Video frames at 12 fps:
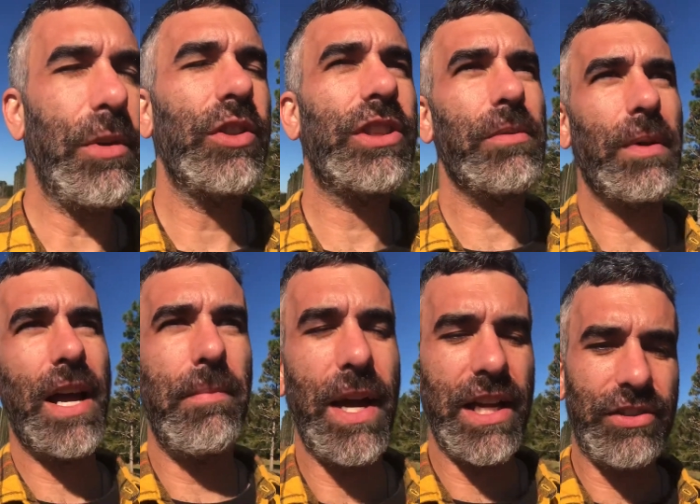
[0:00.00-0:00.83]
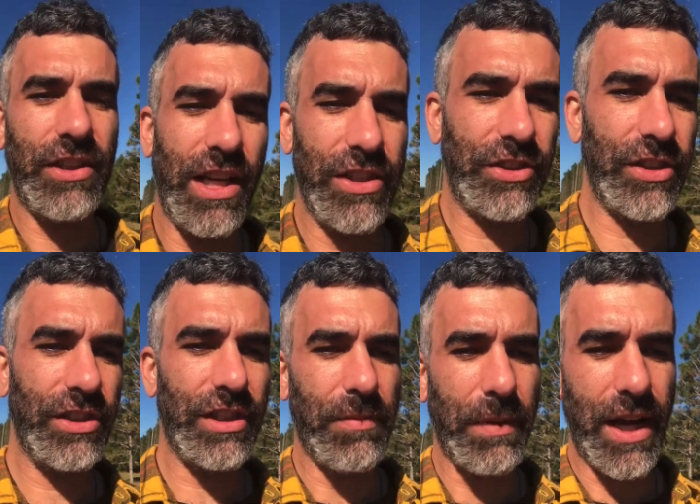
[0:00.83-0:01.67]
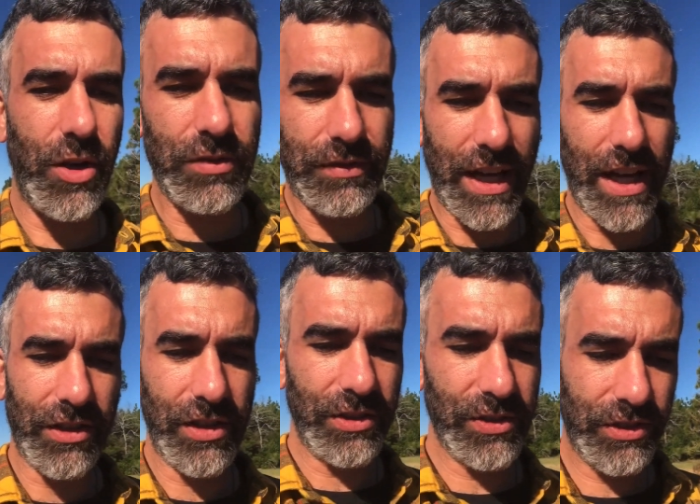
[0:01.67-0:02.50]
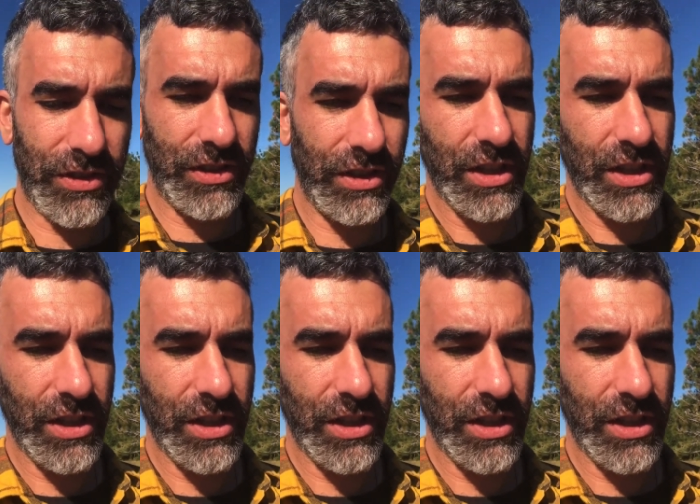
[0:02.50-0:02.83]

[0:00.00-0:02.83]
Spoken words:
using my imagination and my own values